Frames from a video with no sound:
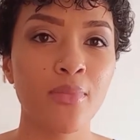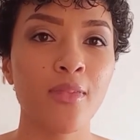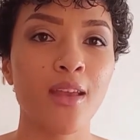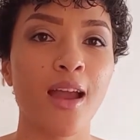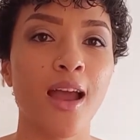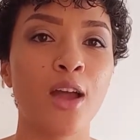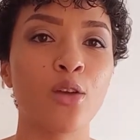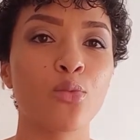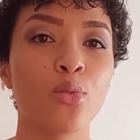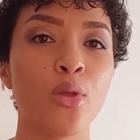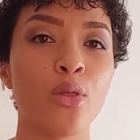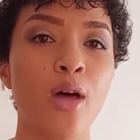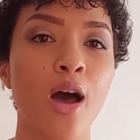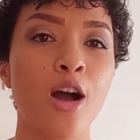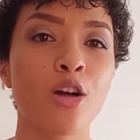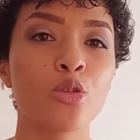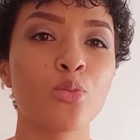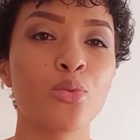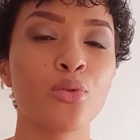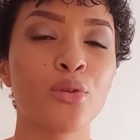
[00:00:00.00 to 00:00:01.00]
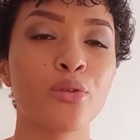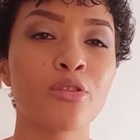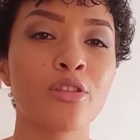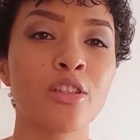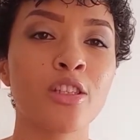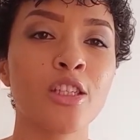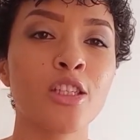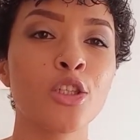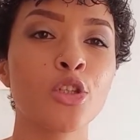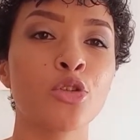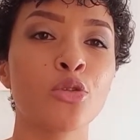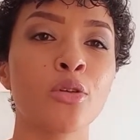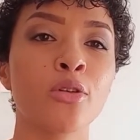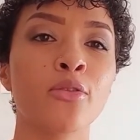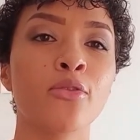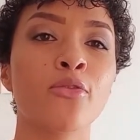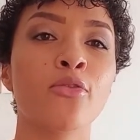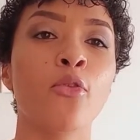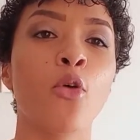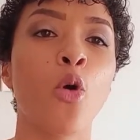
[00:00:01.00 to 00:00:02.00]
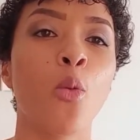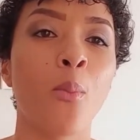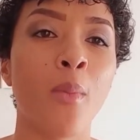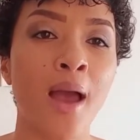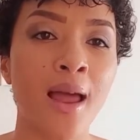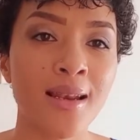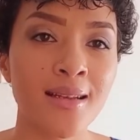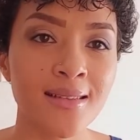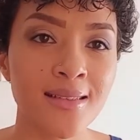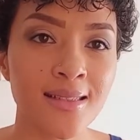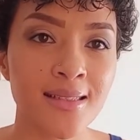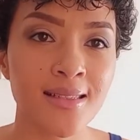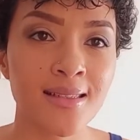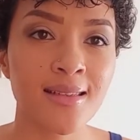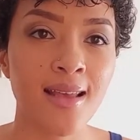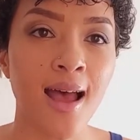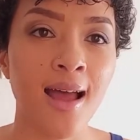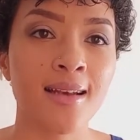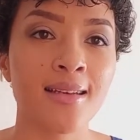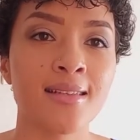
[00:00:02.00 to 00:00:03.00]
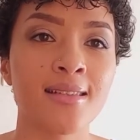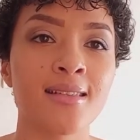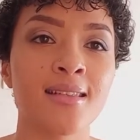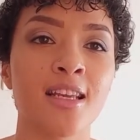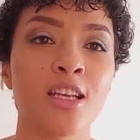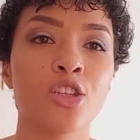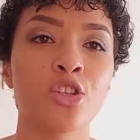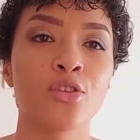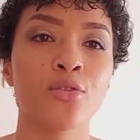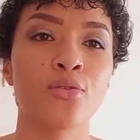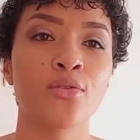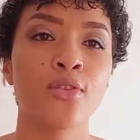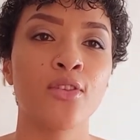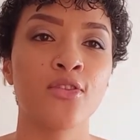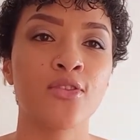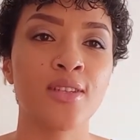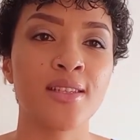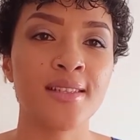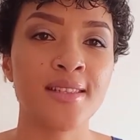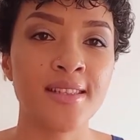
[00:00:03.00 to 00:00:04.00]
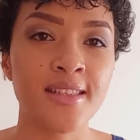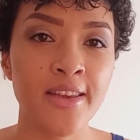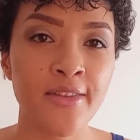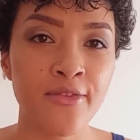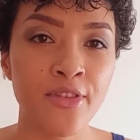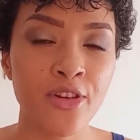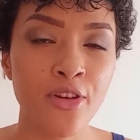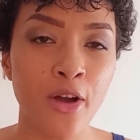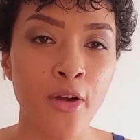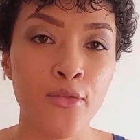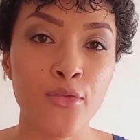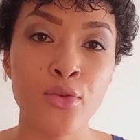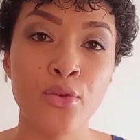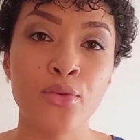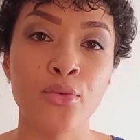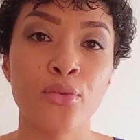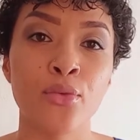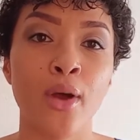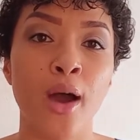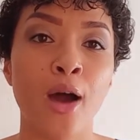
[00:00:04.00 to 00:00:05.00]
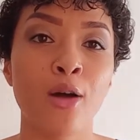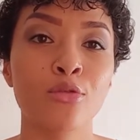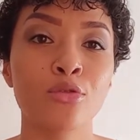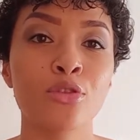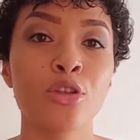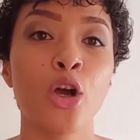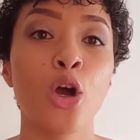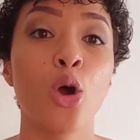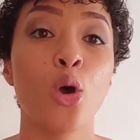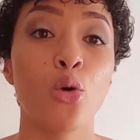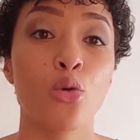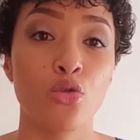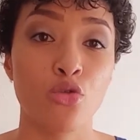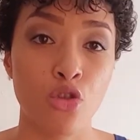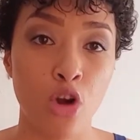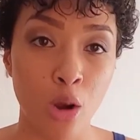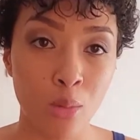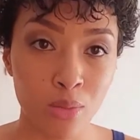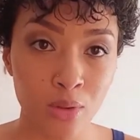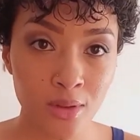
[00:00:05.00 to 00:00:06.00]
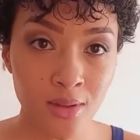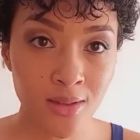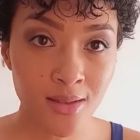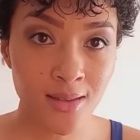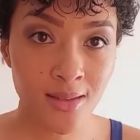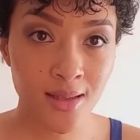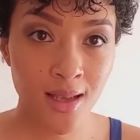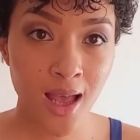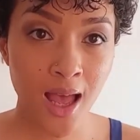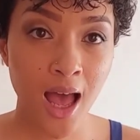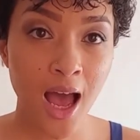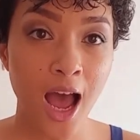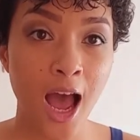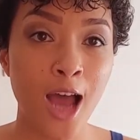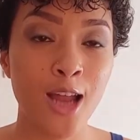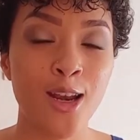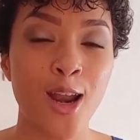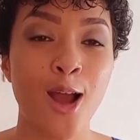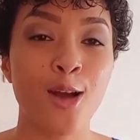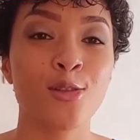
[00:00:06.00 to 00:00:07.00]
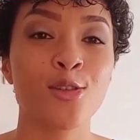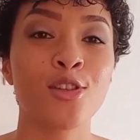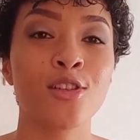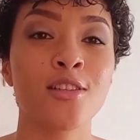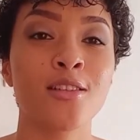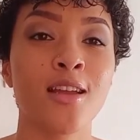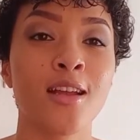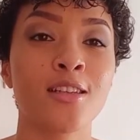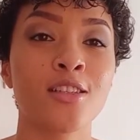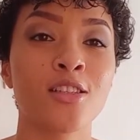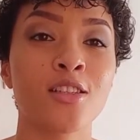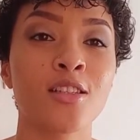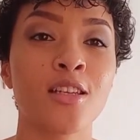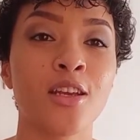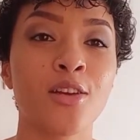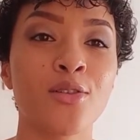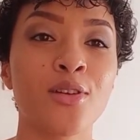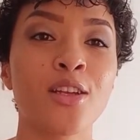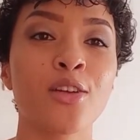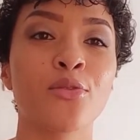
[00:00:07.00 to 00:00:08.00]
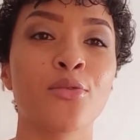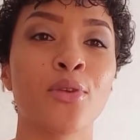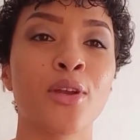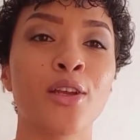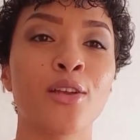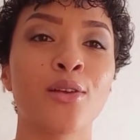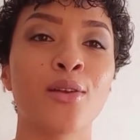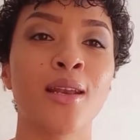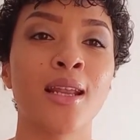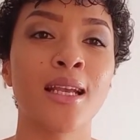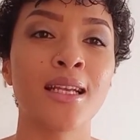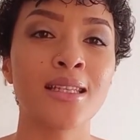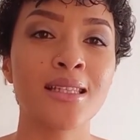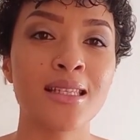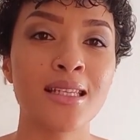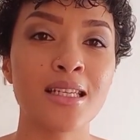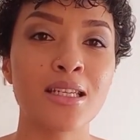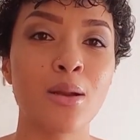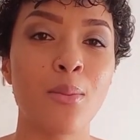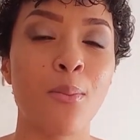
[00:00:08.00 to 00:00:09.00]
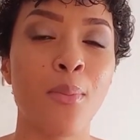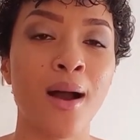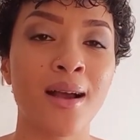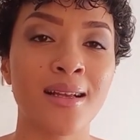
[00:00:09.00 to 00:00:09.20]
and without procedural formalities under Section 57 of the round robins are now statutorily regulated by